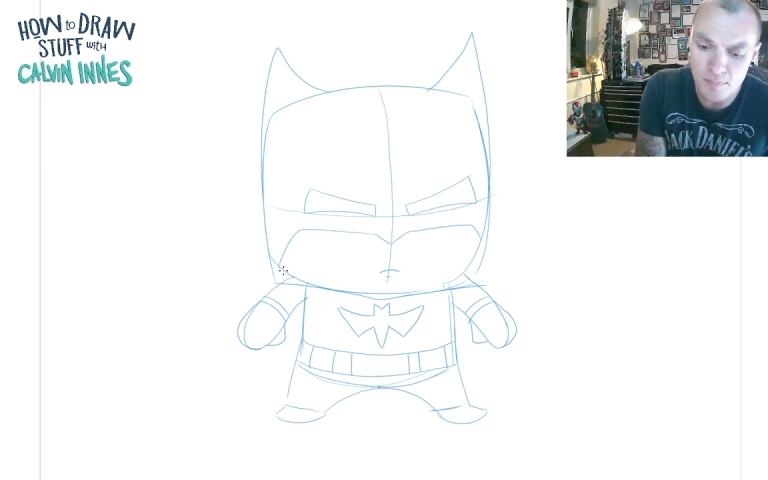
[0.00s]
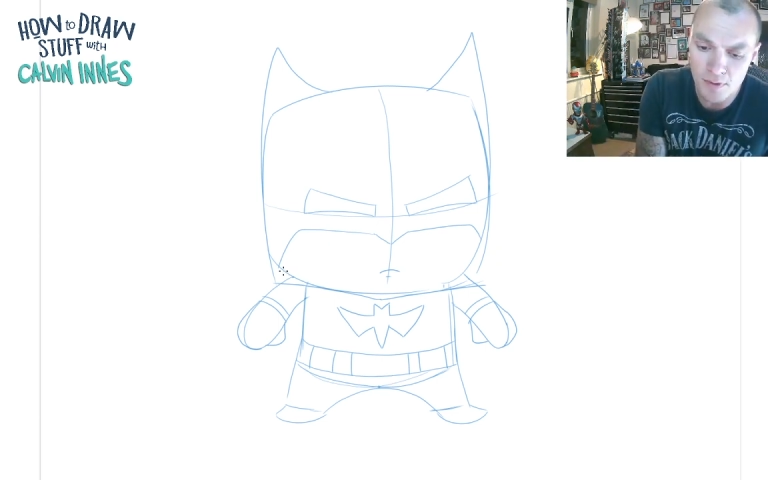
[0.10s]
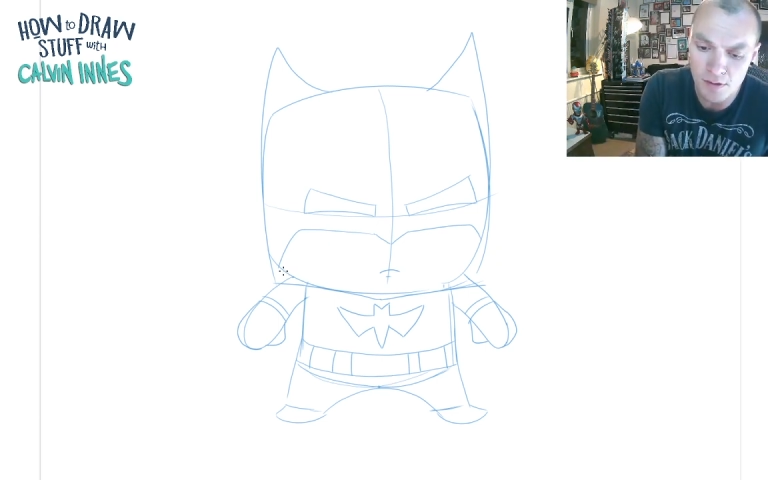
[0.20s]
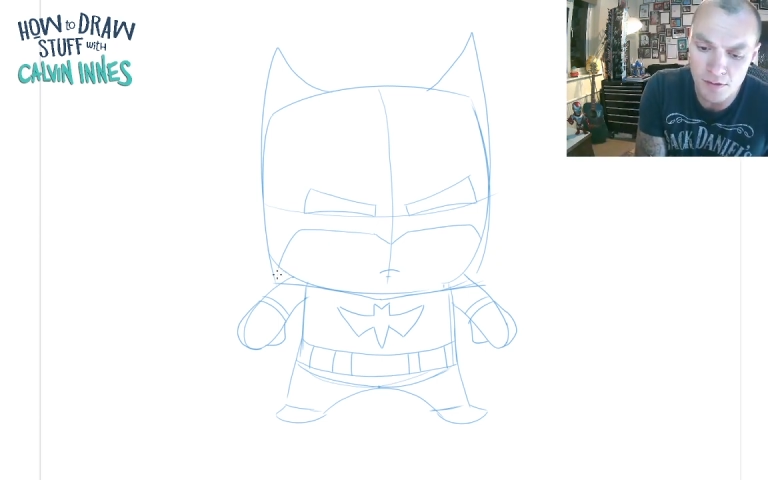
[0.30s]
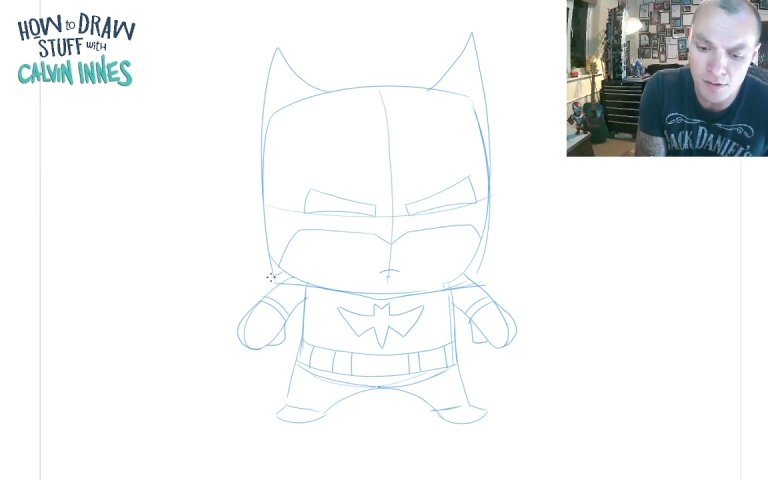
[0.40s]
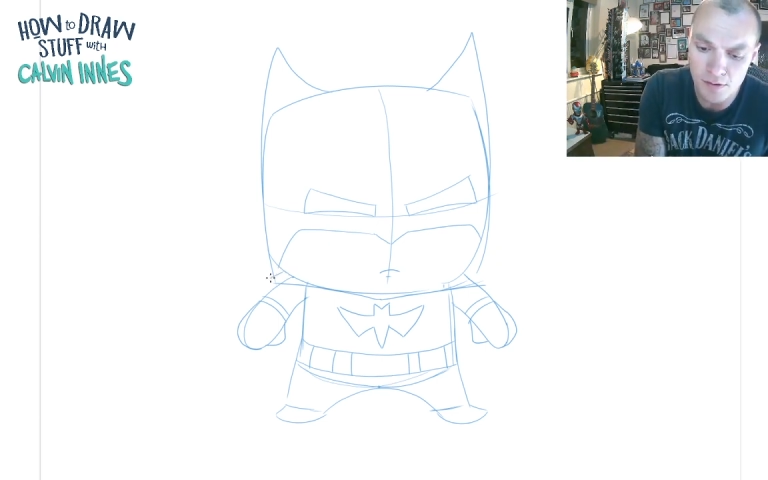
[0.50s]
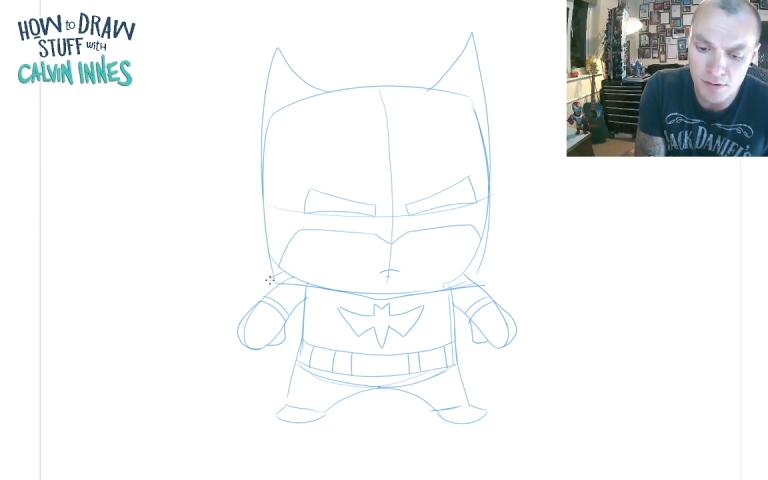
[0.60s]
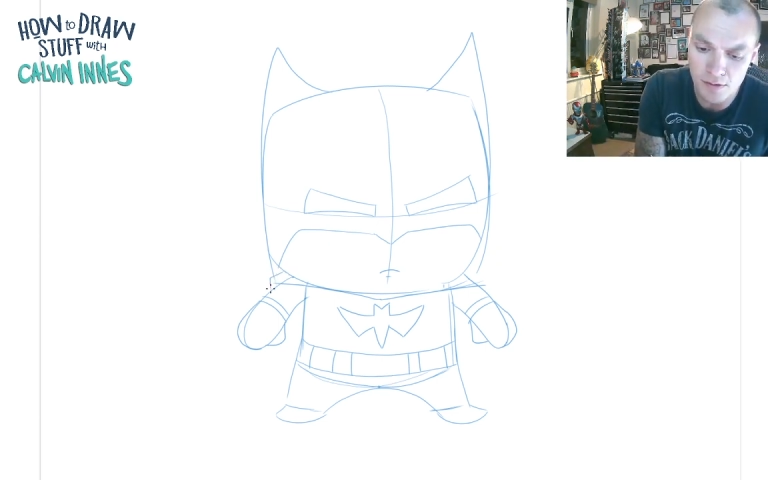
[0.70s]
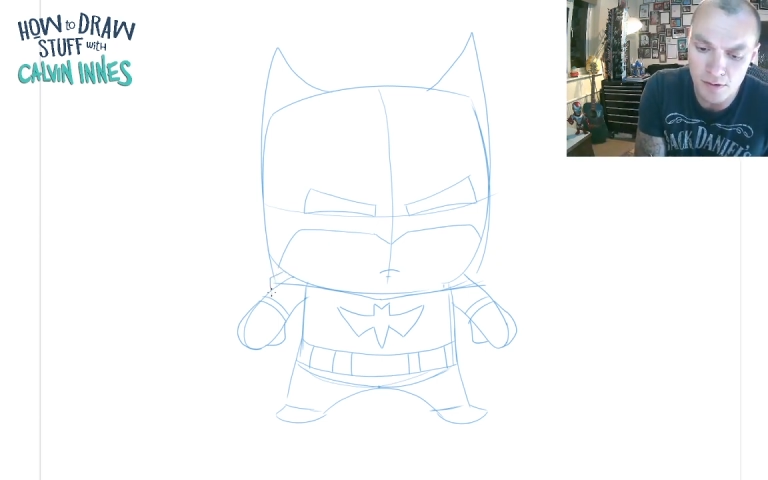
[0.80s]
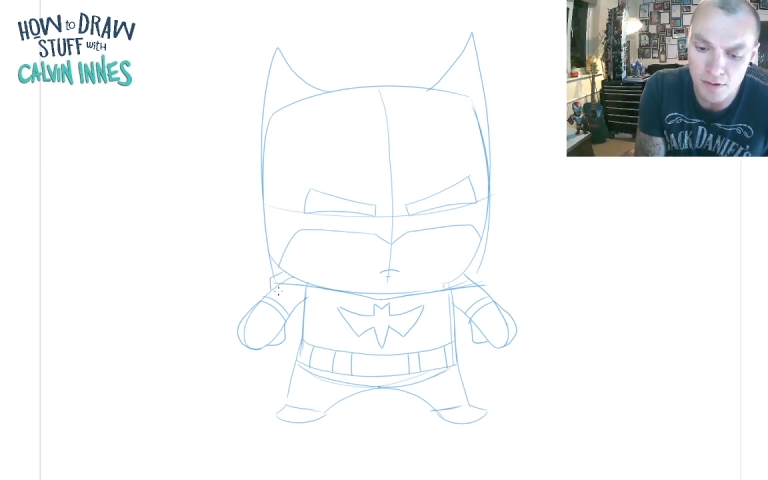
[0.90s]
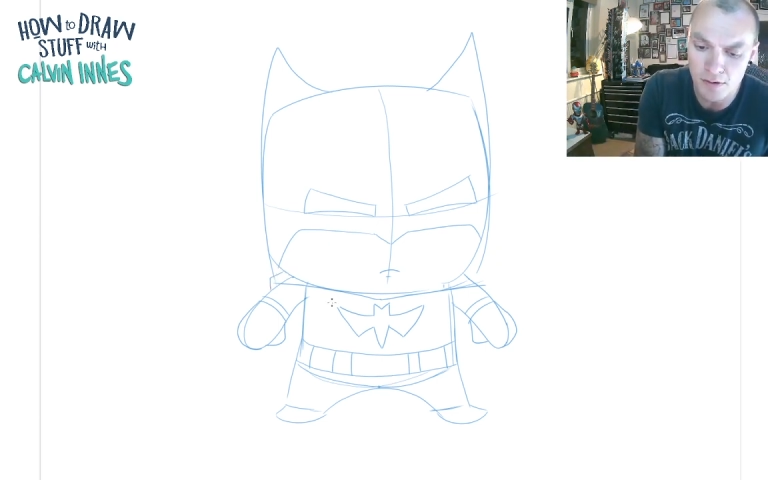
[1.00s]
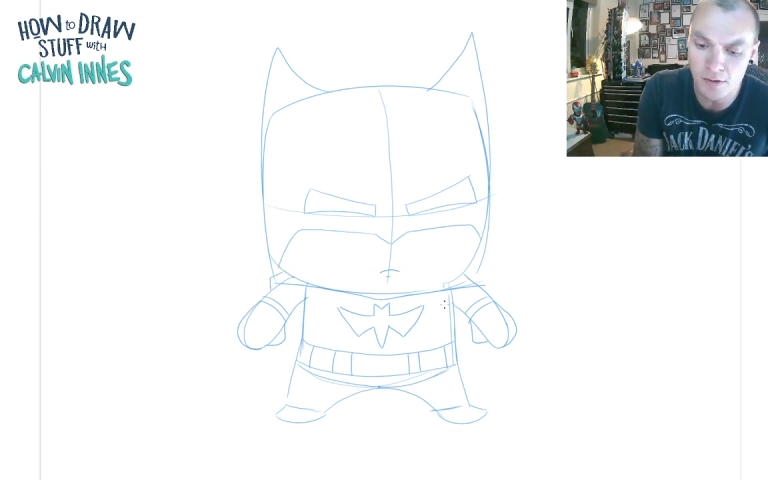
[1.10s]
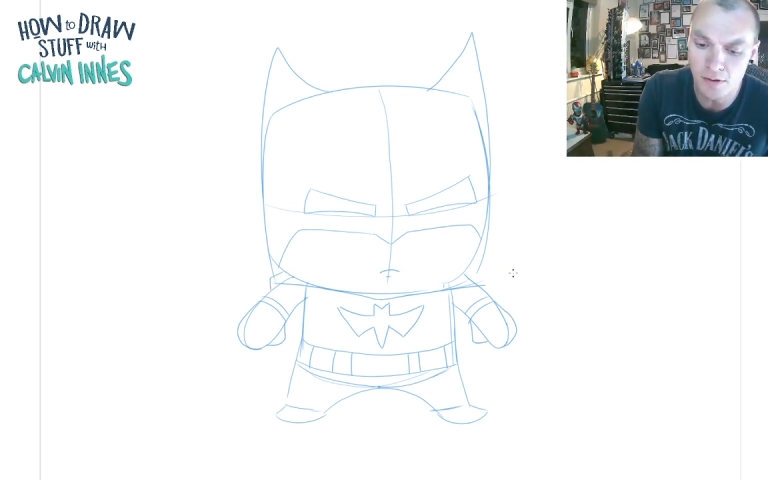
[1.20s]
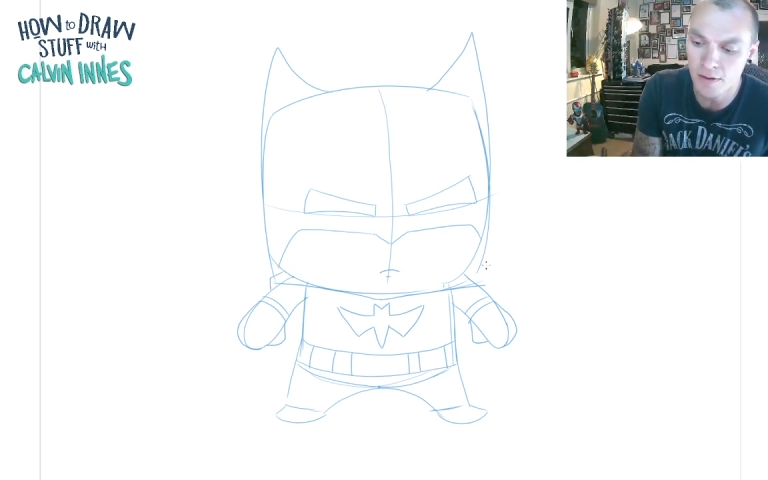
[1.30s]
So just hook that